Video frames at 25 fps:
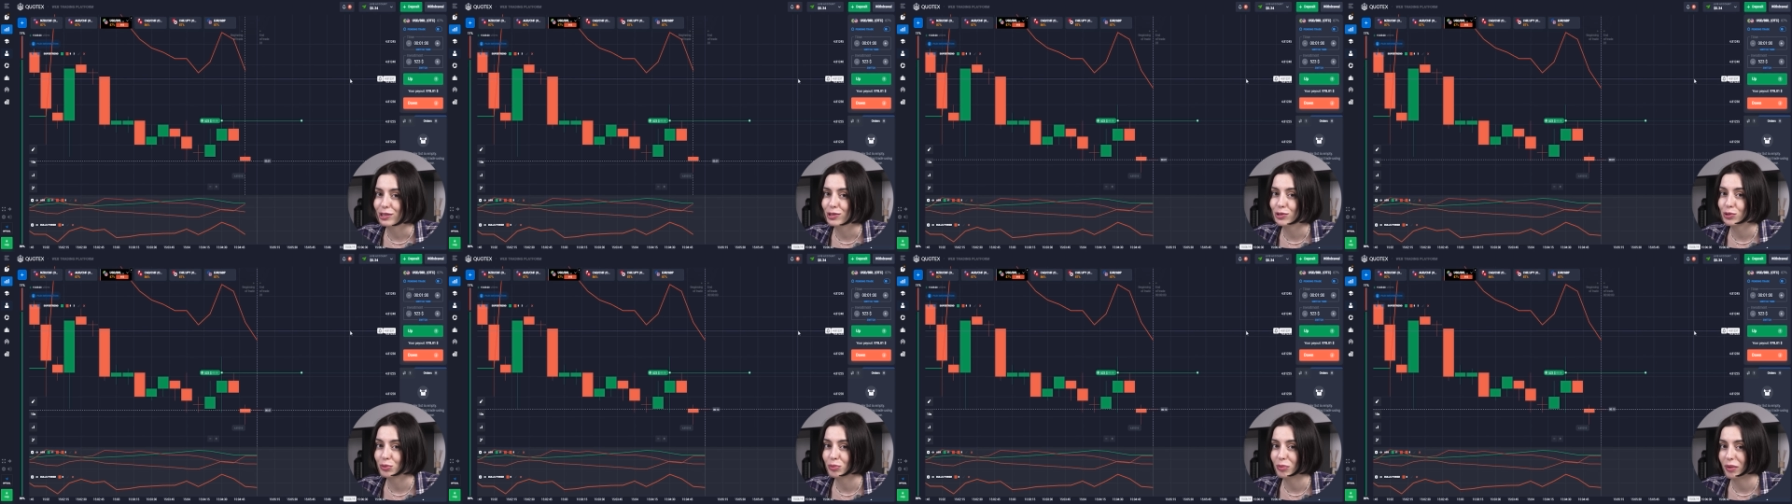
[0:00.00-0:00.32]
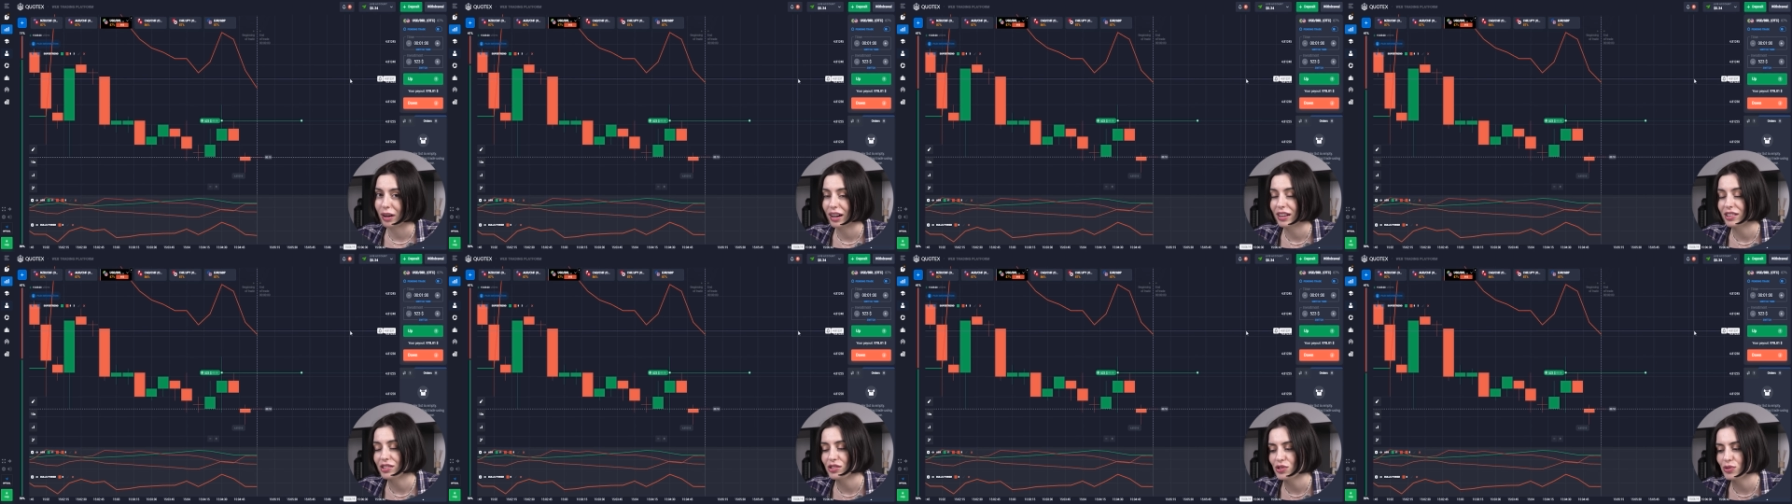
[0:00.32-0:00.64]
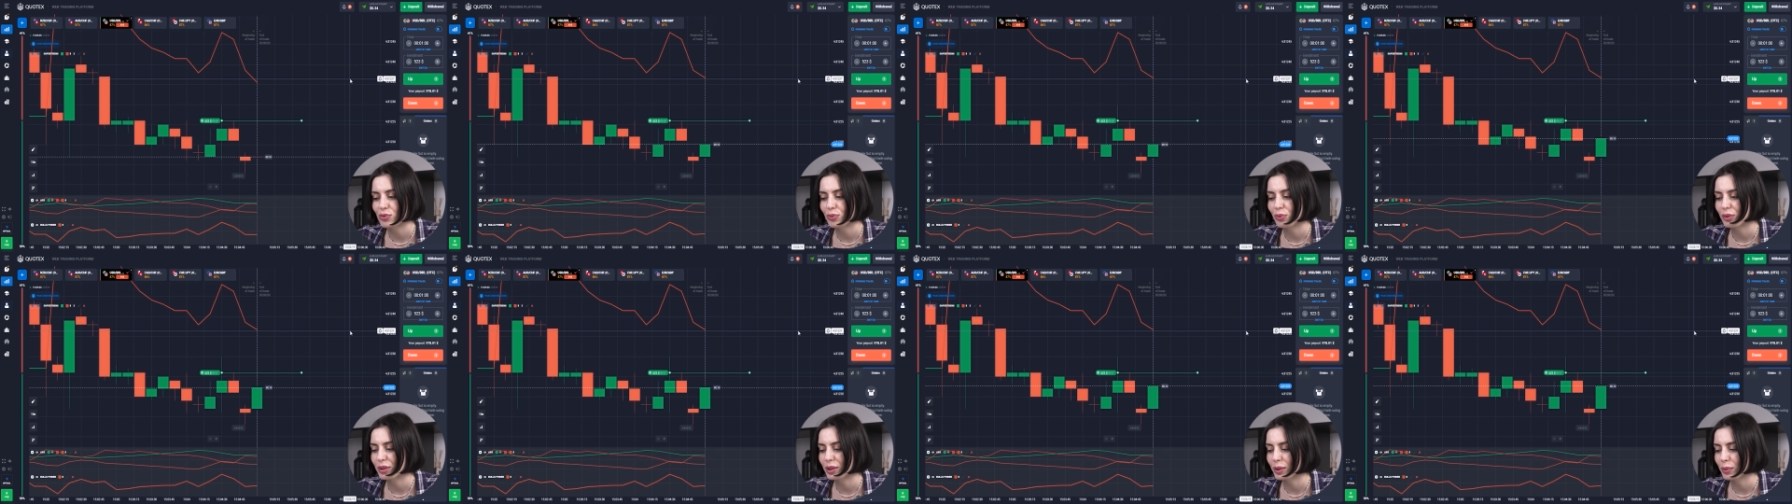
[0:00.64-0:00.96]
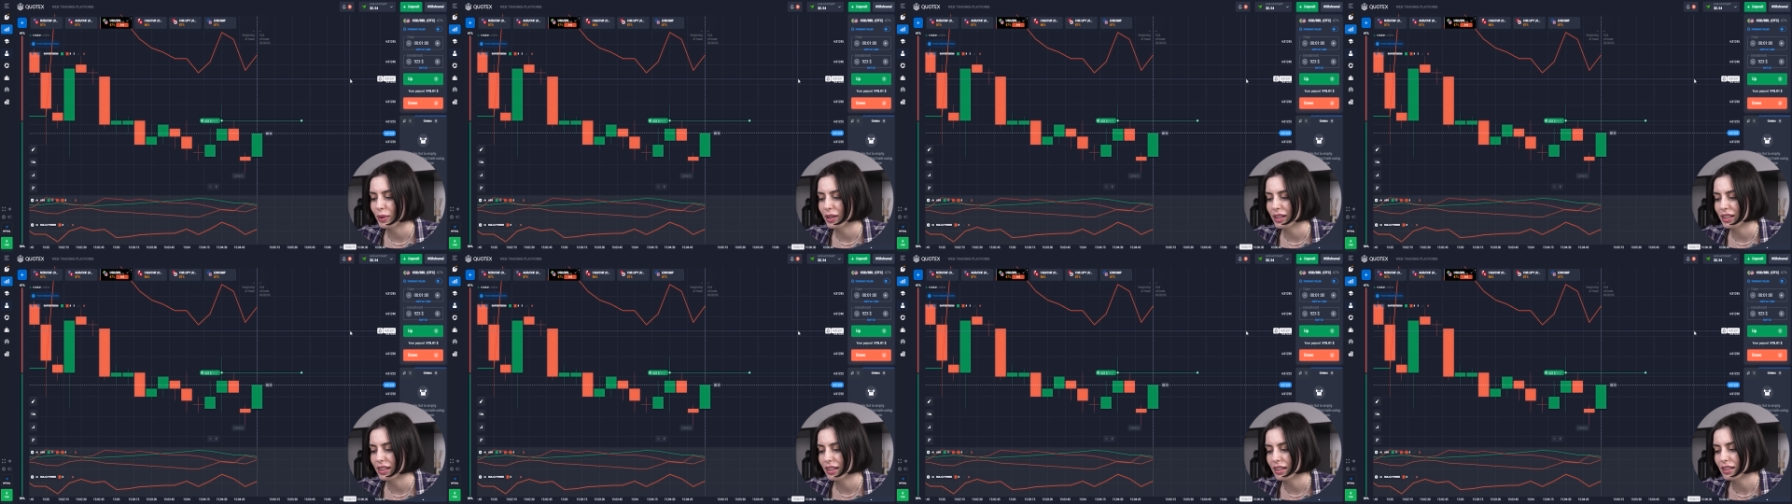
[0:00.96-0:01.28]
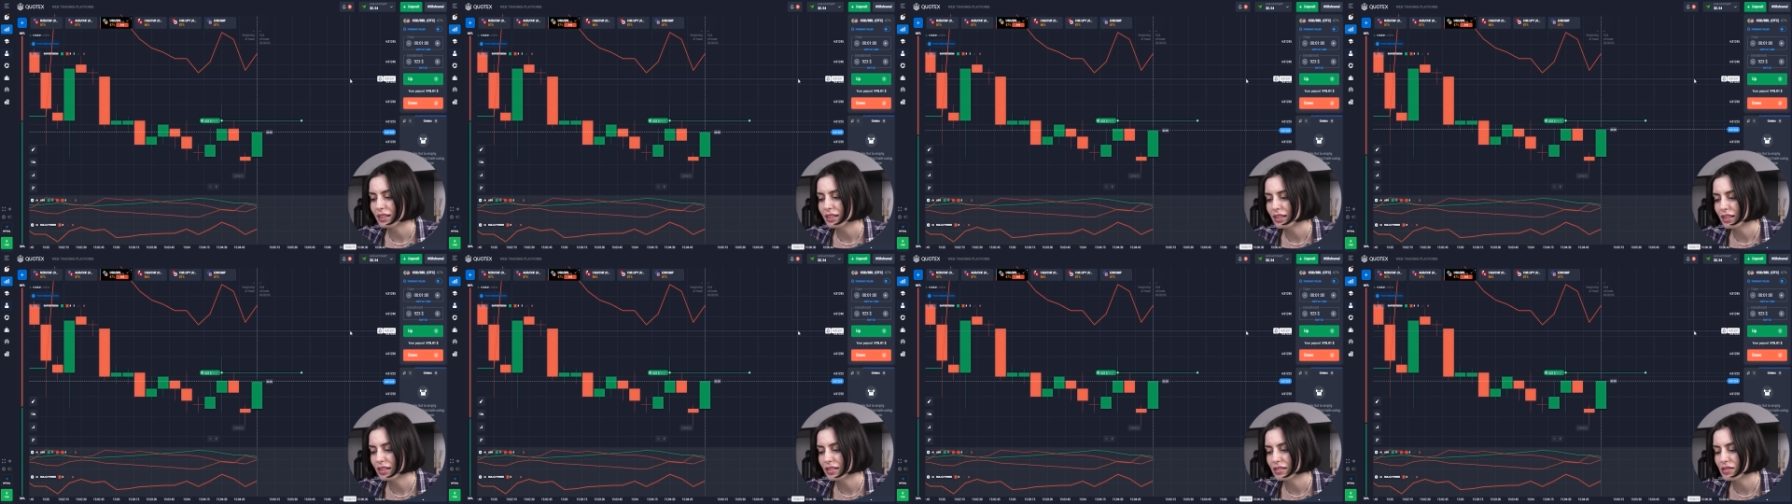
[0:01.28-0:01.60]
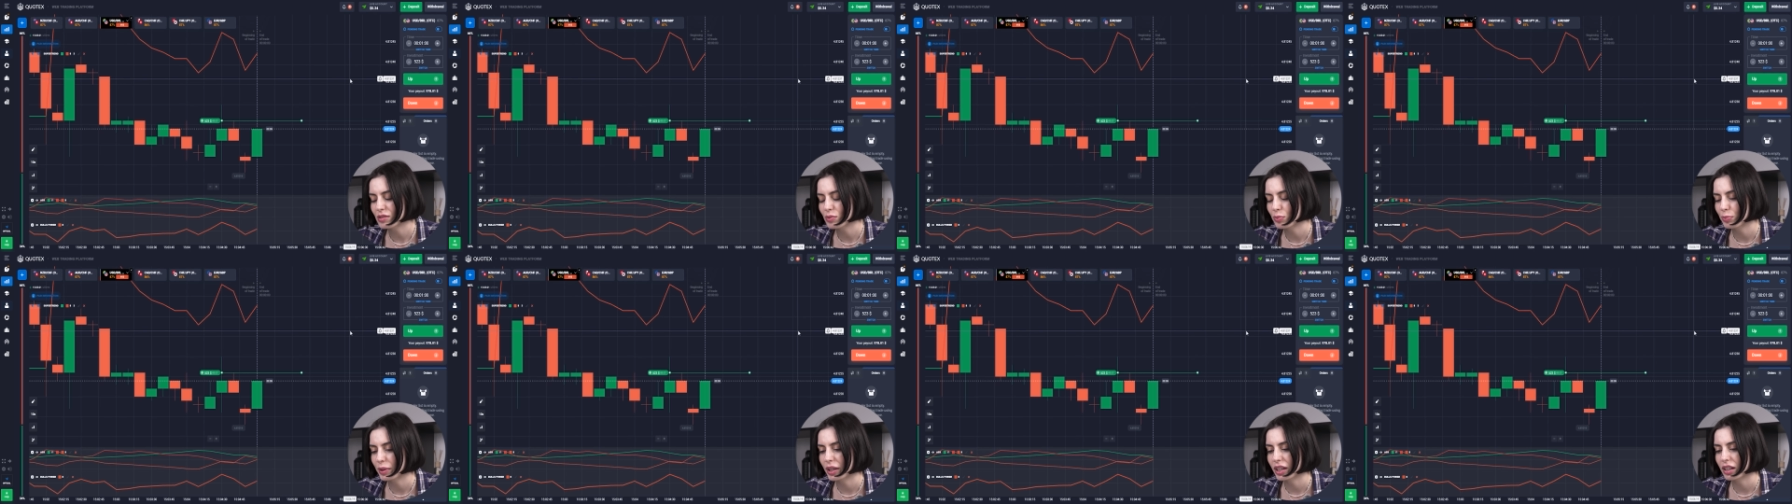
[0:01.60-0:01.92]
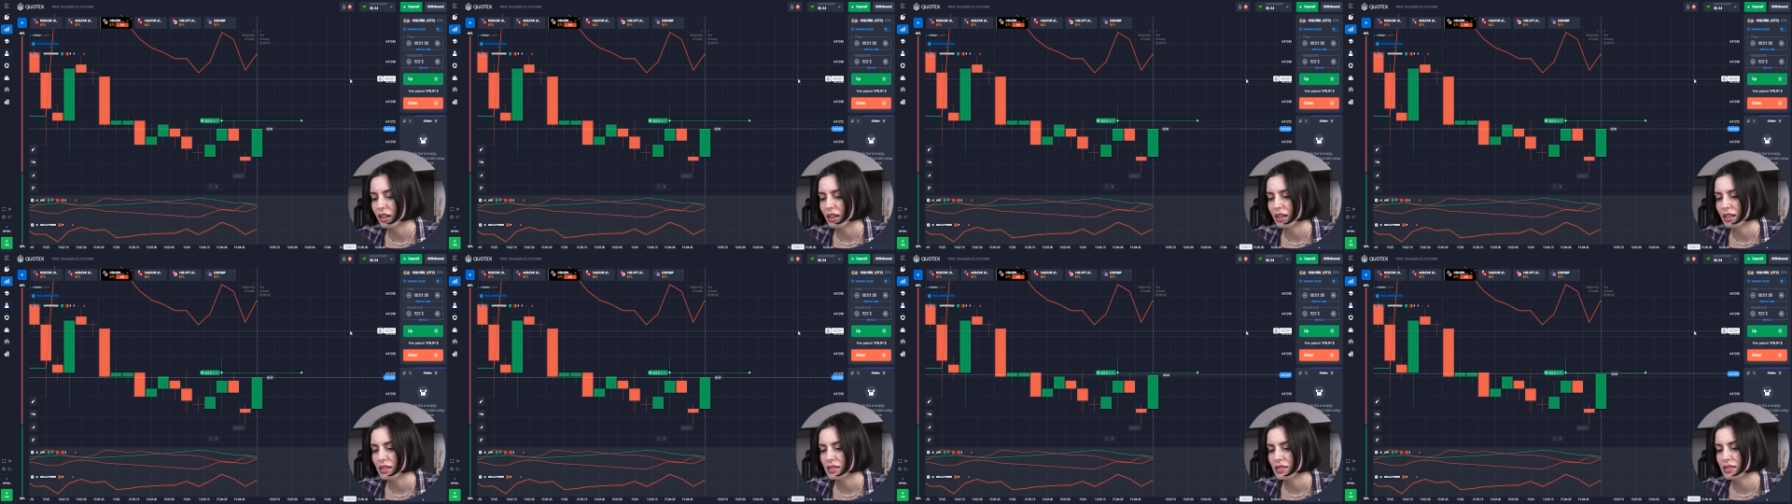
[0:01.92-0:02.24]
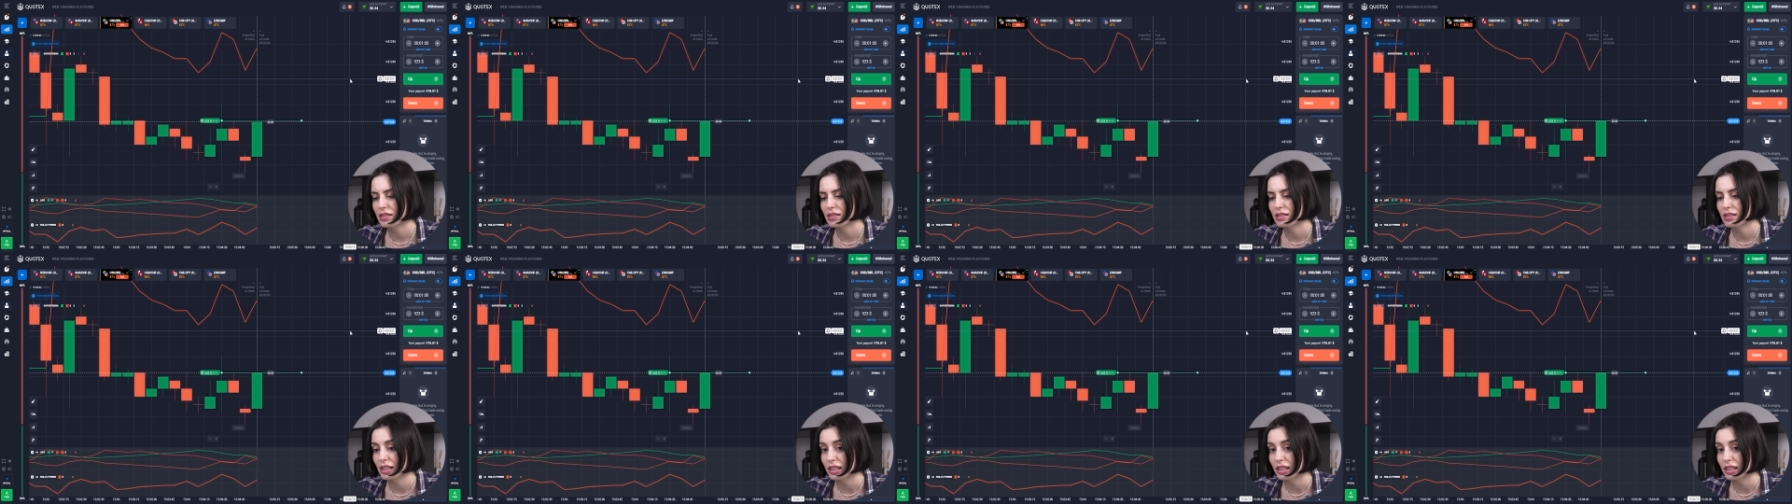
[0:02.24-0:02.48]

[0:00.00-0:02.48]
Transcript: bit too much for the one candles because